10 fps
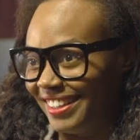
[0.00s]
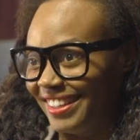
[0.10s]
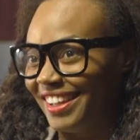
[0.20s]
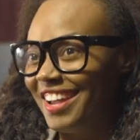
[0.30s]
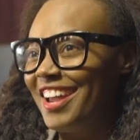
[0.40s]

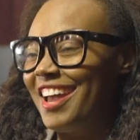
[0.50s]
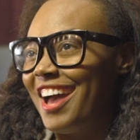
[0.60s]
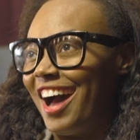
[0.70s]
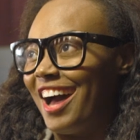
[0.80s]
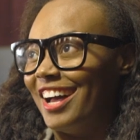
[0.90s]

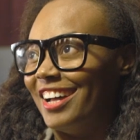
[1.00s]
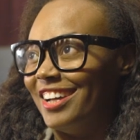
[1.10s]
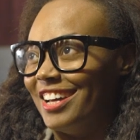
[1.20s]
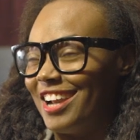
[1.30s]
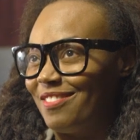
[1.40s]

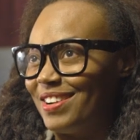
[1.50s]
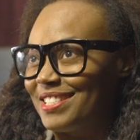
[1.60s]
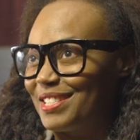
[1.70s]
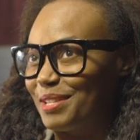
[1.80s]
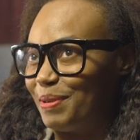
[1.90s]
and I
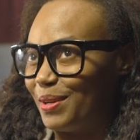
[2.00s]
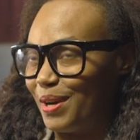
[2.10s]
wasn't supposed,